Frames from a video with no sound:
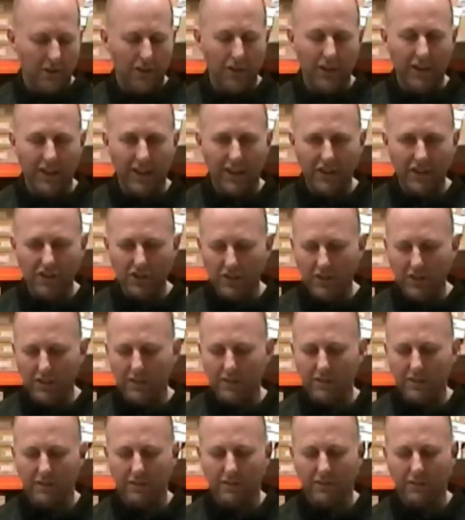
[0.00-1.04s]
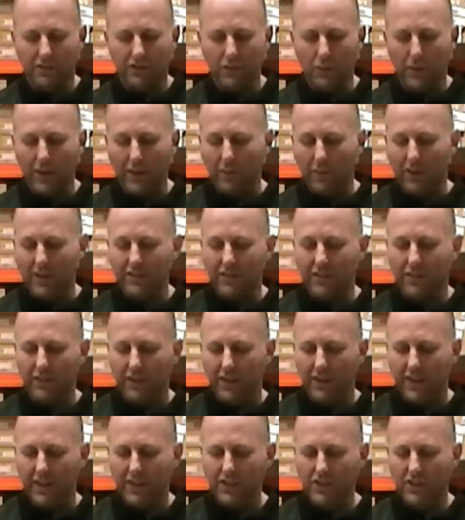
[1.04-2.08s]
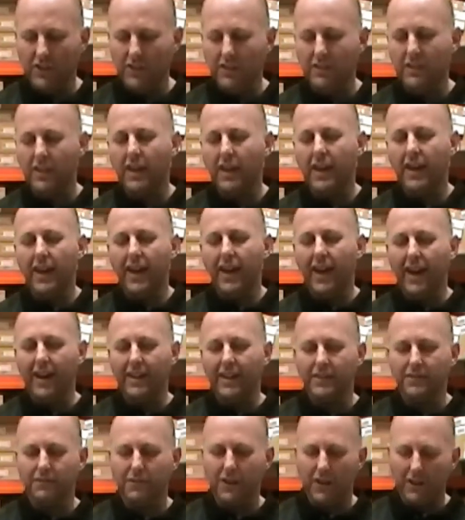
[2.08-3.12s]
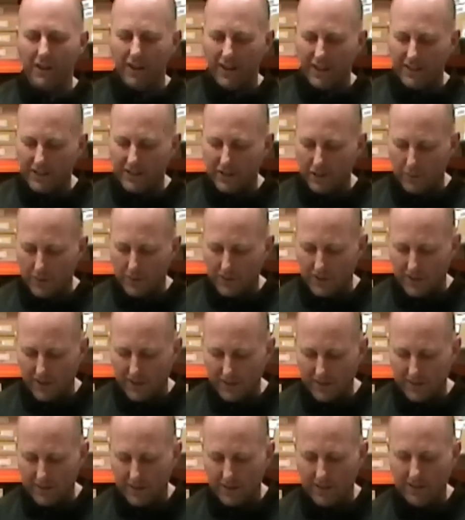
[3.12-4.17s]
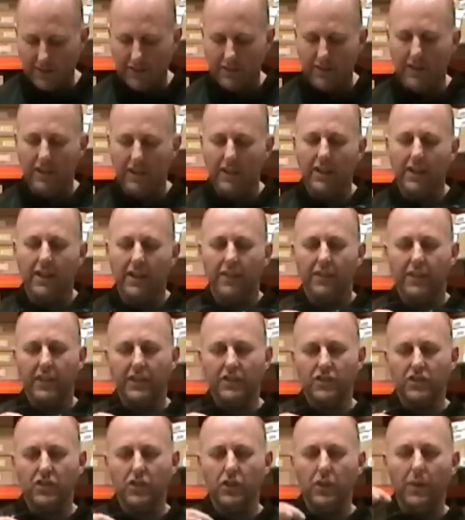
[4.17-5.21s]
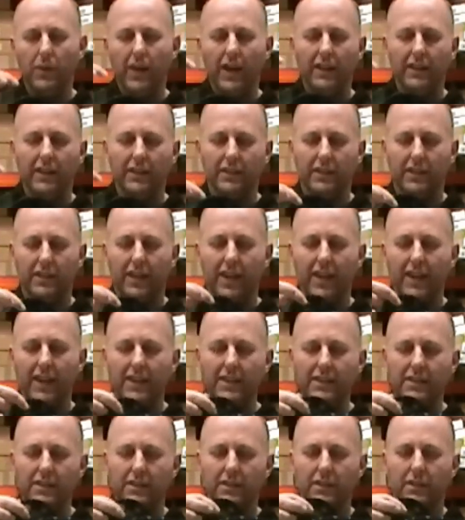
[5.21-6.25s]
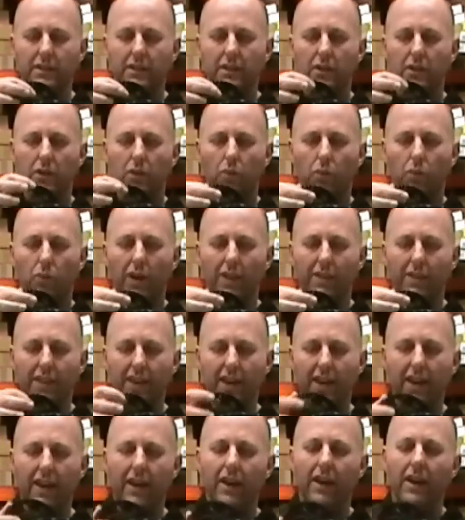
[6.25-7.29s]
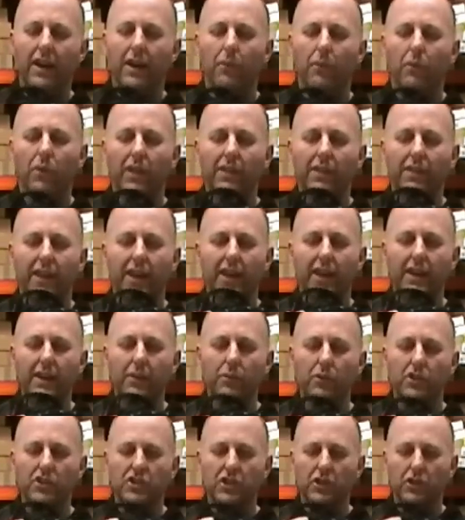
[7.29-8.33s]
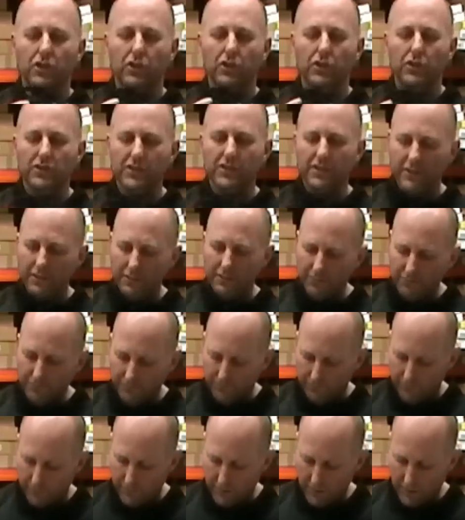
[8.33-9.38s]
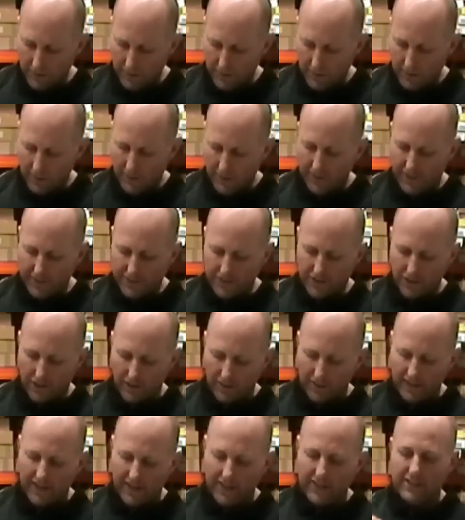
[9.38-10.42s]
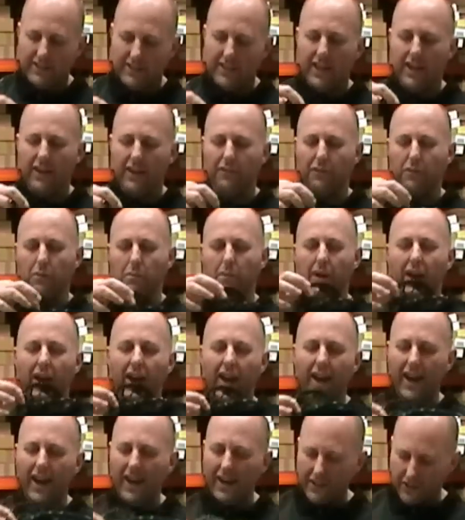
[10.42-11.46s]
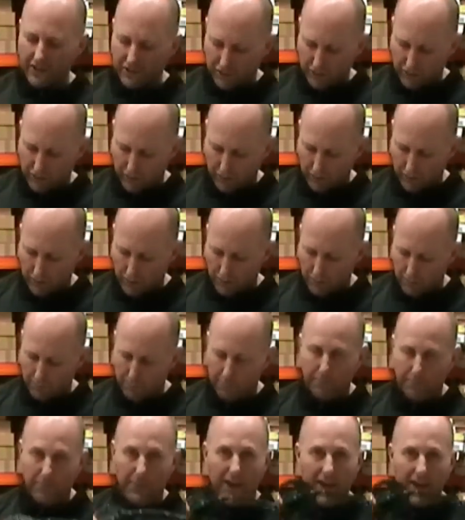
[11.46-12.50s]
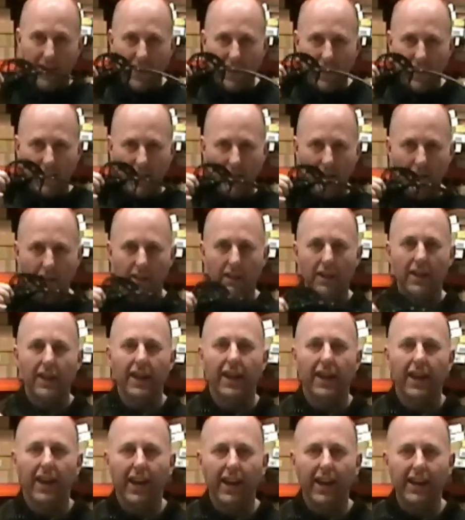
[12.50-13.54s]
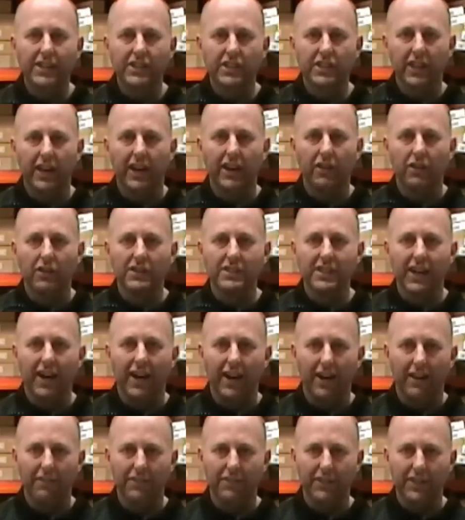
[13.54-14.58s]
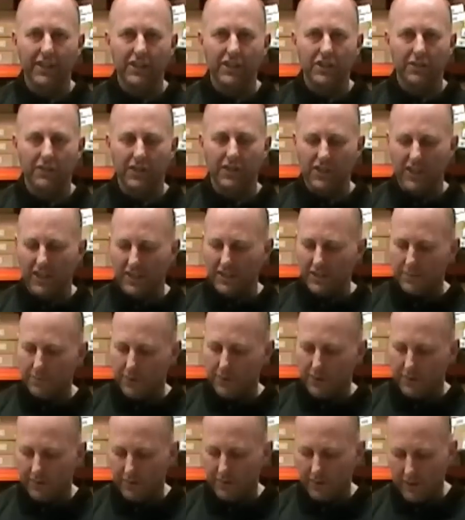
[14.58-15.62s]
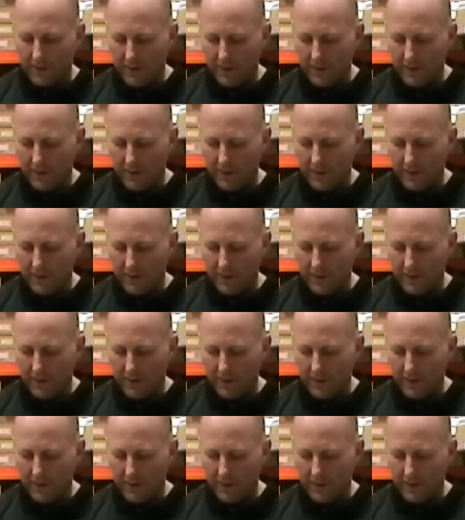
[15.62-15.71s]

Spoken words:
inches, 21 to 30 inches, and it's very easy to adjust this. There's two Allen keys, one there and one there, which you loosen. It's got letters here from A to P. Each letter is half an inch of adjustment.